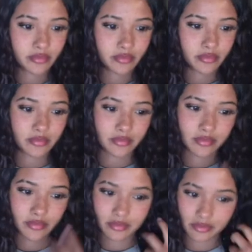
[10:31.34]

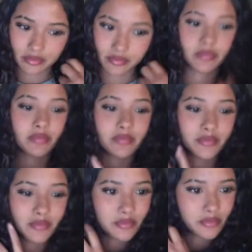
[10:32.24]

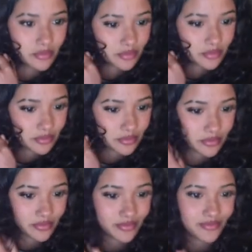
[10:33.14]

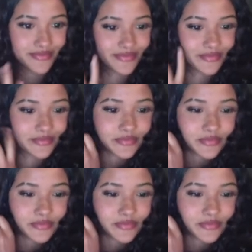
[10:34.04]
[no speech]